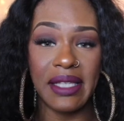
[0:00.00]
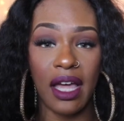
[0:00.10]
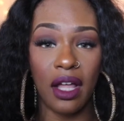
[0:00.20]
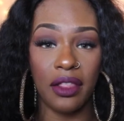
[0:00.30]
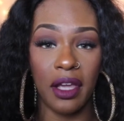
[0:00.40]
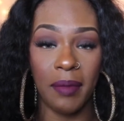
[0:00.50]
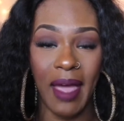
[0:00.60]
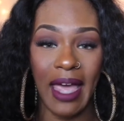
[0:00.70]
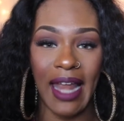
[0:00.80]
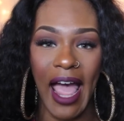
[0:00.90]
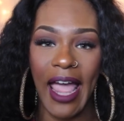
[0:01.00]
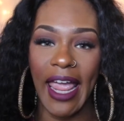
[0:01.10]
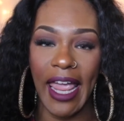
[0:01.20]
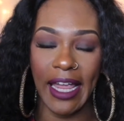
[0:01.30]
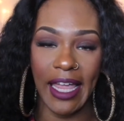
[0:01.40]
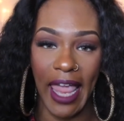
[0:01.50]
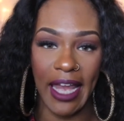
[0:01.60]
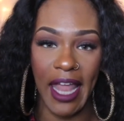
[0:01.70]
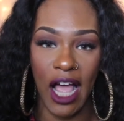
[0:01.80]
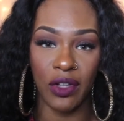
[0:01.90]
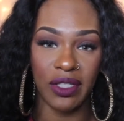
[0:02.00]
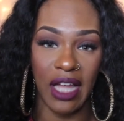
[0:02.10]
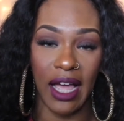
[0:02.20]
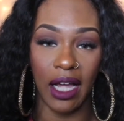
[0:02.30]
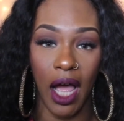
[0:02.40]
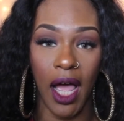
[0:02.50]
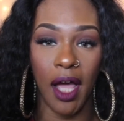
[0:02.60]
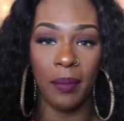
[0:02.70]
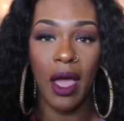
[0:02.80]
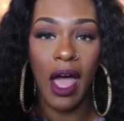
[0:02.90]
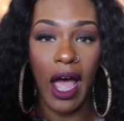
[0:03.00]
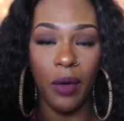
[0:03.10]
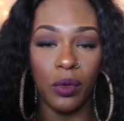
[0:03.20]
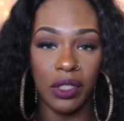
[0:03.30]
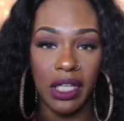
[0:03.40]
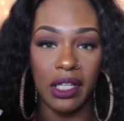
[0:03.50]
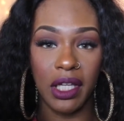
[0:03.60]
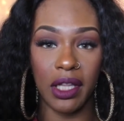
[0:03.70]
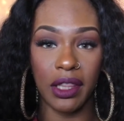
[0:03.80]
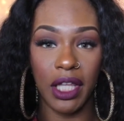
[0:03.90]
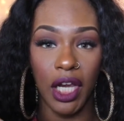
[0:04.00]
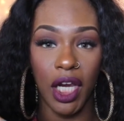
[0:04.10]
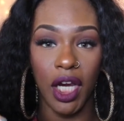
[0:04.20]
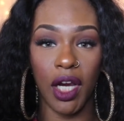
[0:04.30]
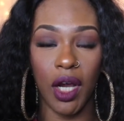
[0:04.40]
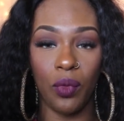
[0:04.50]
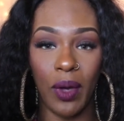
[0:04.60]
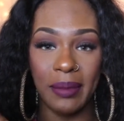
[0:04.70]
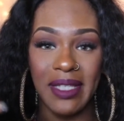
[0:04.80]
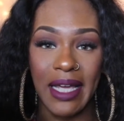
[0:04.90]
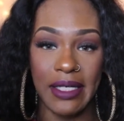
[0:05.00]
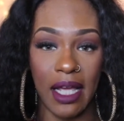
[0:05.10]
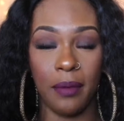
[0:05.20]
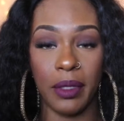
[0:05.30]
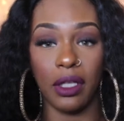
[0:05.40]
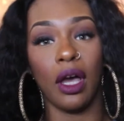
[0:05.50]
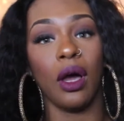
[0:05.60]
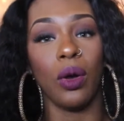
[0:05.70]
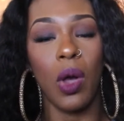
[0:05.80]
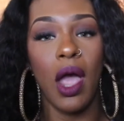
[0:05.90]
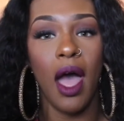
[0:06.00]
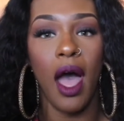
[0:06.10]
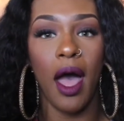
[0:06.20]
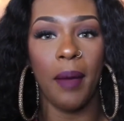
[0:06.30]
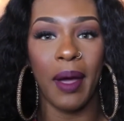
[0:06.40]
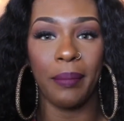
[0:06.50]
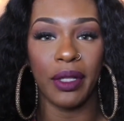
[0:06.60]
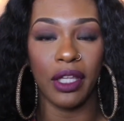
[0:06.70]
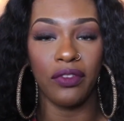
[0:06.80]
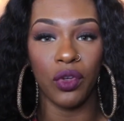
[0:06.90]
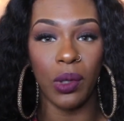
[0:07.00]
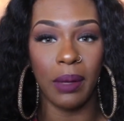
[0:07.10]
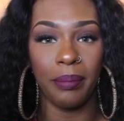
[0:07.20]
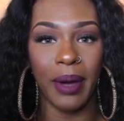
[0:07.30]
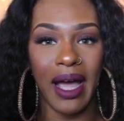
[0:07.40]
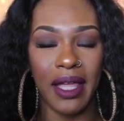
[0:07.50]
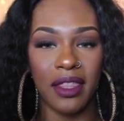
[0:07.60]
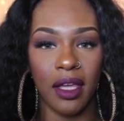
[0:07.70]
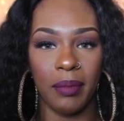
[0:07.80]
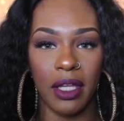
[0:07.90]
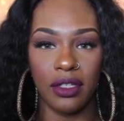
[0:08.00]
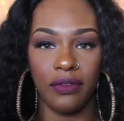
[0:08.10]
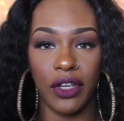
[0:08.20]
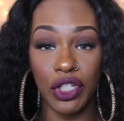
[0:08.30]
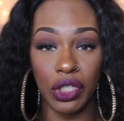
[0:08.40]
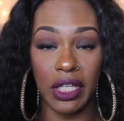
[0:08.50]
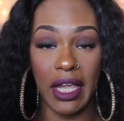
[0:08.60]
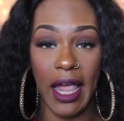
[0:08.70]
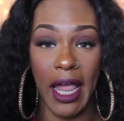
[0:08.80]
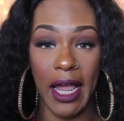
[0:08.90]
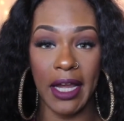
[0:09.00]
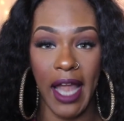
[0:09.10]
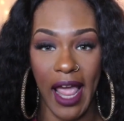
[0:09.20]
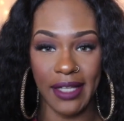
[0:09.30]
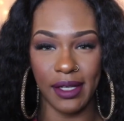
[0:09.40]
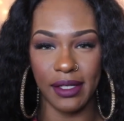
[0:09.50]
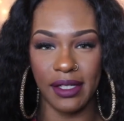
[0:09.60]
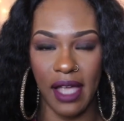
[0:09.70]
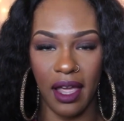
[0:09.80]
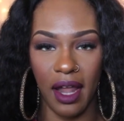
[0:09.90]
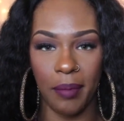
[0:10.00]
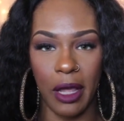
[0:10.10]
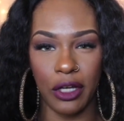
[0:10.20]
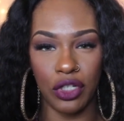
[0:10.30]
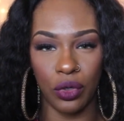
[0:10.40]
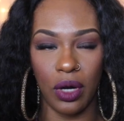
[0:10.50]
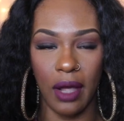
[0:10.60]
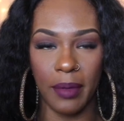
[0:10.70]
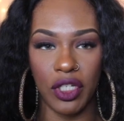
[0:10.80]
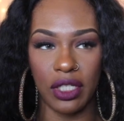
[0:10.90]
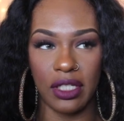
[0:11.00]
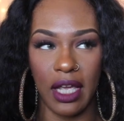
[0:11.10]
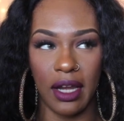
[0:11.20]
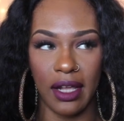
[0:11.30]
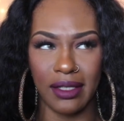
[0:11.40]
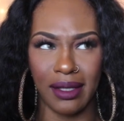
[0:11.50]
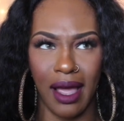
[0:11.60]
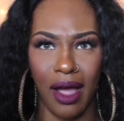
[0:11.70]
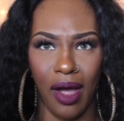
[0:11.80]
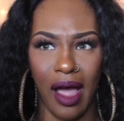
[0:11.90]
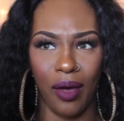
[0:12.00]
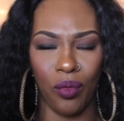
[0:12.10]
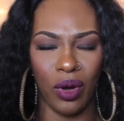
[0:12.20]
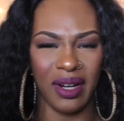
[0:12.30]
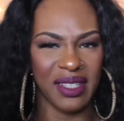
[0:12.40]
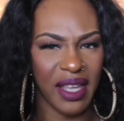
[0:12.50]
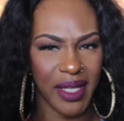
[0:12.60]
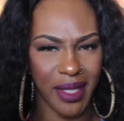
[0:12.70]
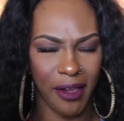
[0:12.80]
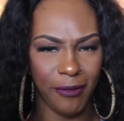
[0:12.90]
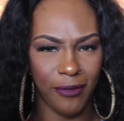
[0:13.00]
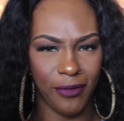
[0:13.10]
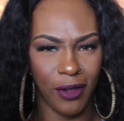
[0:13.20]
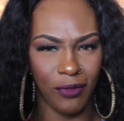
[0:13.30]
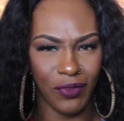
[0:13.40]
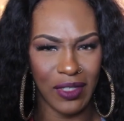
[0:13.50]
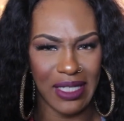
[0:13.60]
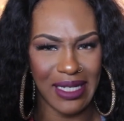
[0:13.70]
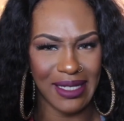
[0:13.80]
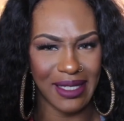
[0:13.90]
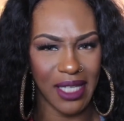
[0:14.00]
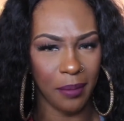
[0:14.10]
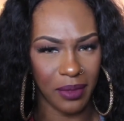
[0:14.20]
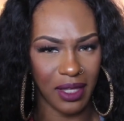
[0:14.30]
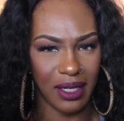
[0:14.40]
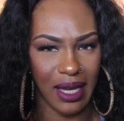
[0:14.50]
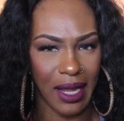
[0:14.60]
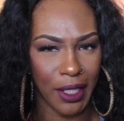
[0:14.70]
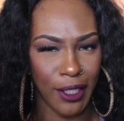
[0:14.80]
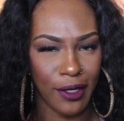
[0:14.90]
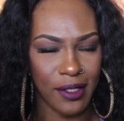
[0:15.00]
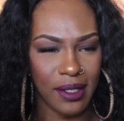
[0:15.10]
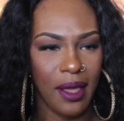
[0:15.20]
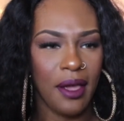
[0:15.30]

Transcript: sell them at i kate house dot com. I will link their website down below. Um, I believe you can buy them individually and as a set. I'm not sure how much the set is. I want to say it's like fifty something dollars,